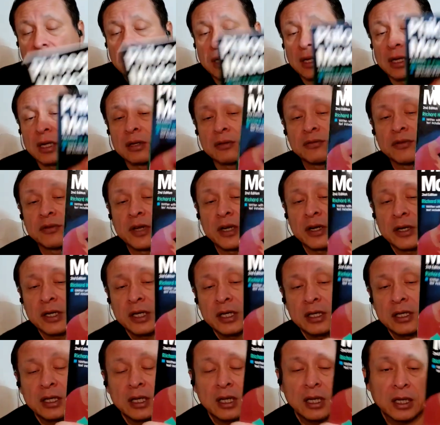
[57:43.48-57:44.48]

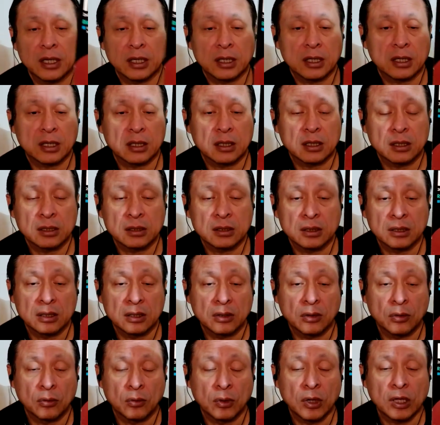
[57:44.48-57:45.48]
Very like
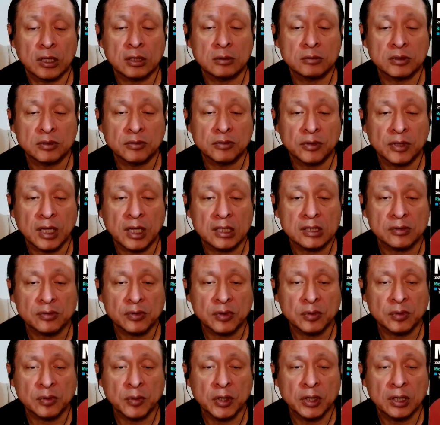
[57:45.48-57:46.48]
Welcome to
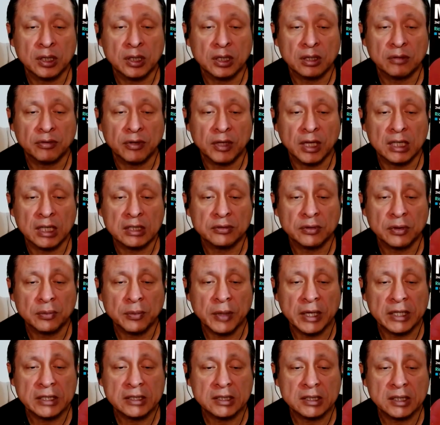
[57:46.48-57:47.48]
Philosophy book, Philosophy
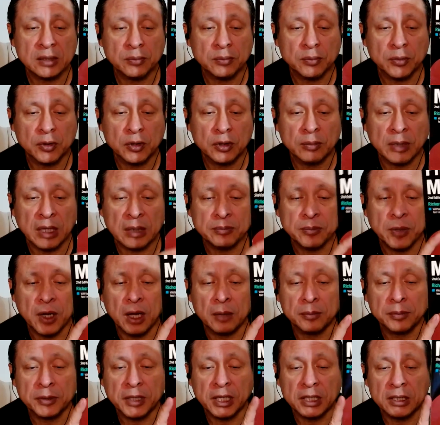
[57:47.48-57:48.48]
Made Simple by
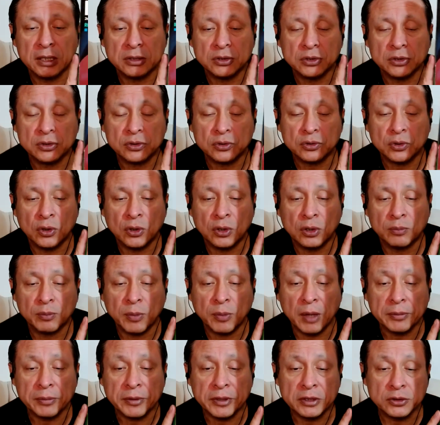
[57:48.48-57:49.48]
Popkin and Stroll.
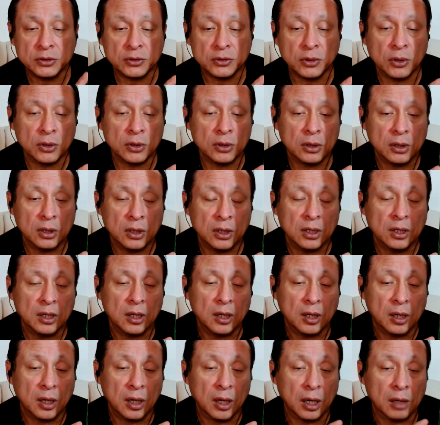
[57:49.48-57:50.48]
Popkin and Stroll
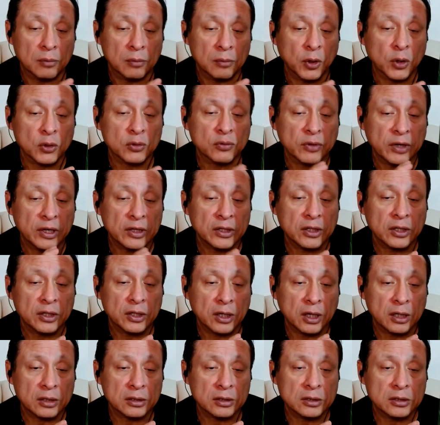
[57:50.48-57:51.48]
are both very good
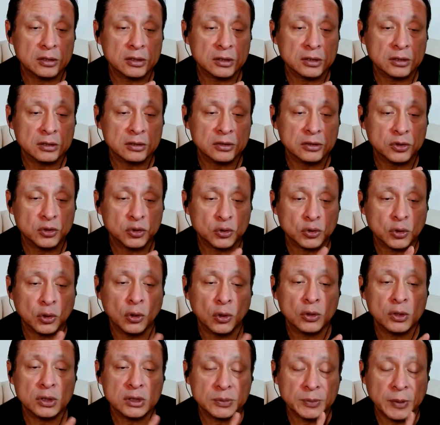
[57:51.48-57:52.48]
authors.
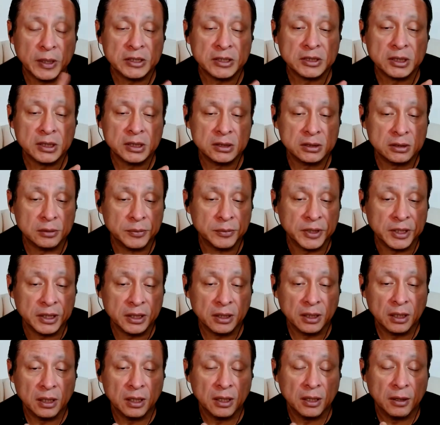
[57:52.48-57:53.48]
Stroll especially to me,
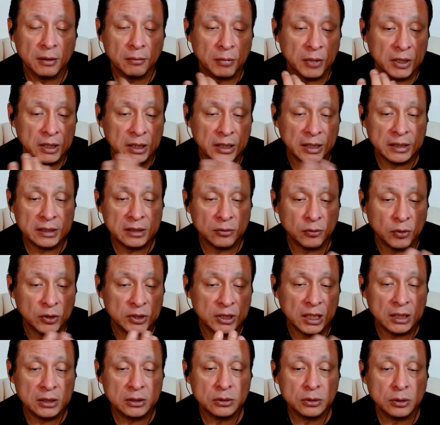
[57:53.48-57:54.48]
but when
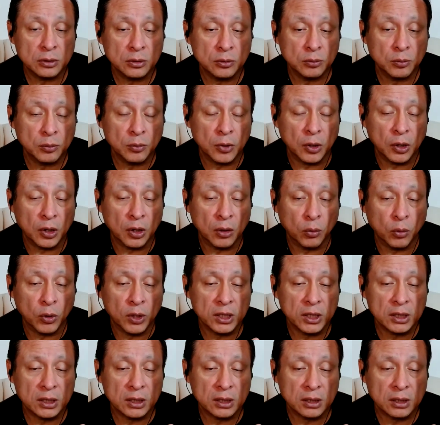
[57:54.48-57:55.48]
they do a
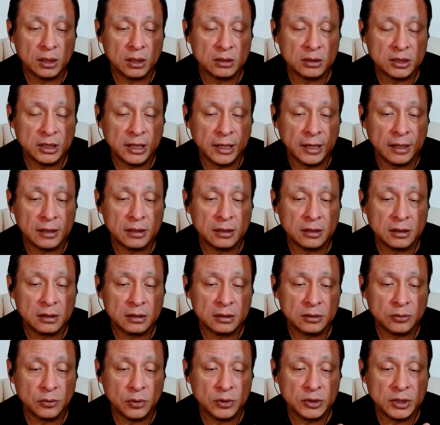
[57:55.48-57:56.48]
work together,
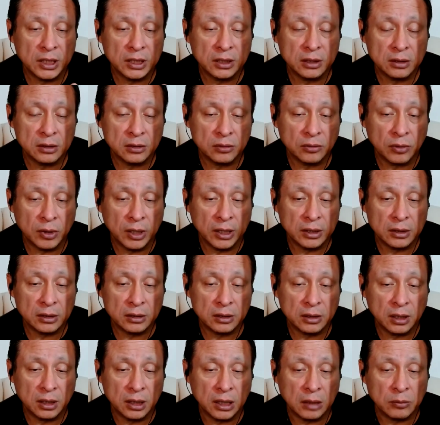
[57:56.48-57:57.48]
when they
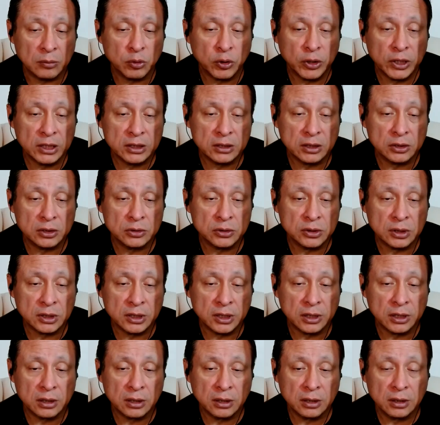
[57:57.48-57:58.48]
collaborate to do
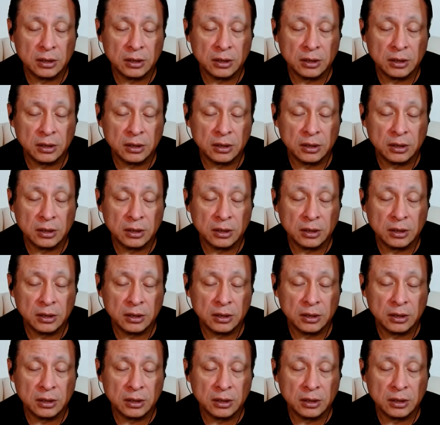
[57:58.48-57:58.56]
something,